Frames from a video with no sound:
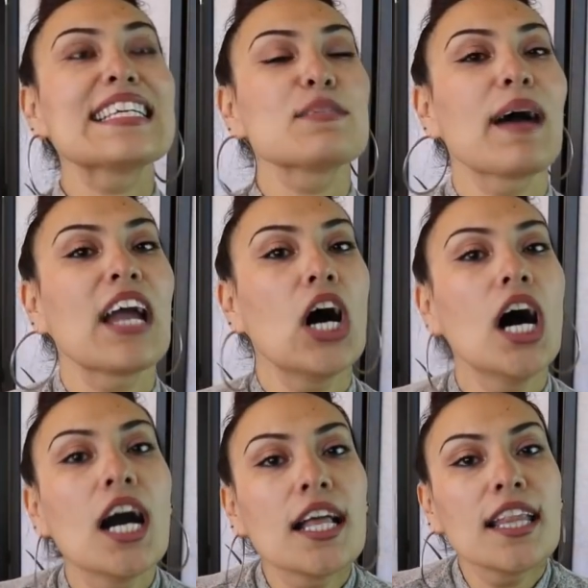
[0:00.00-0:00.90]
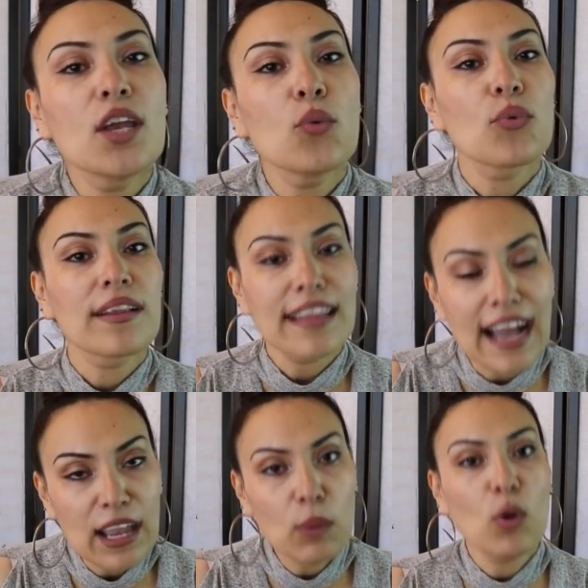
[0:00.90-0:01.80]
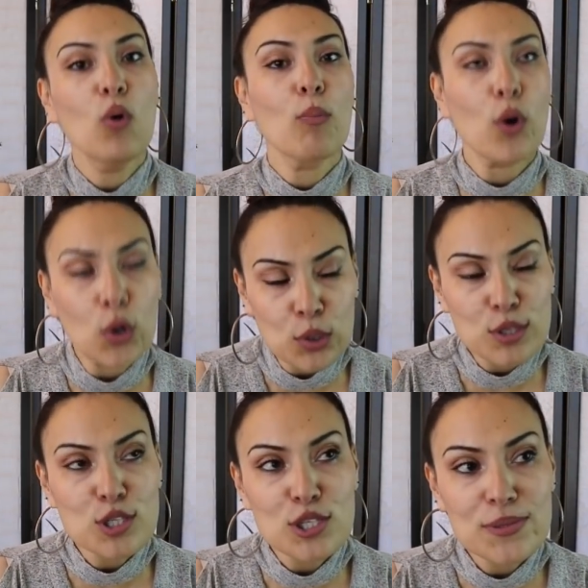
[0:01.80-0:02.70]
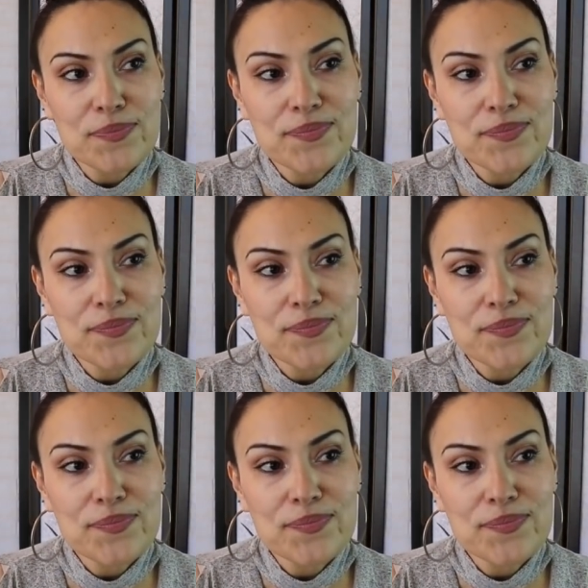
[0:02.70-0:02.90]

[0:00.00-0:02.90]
is my ugly reliable purse.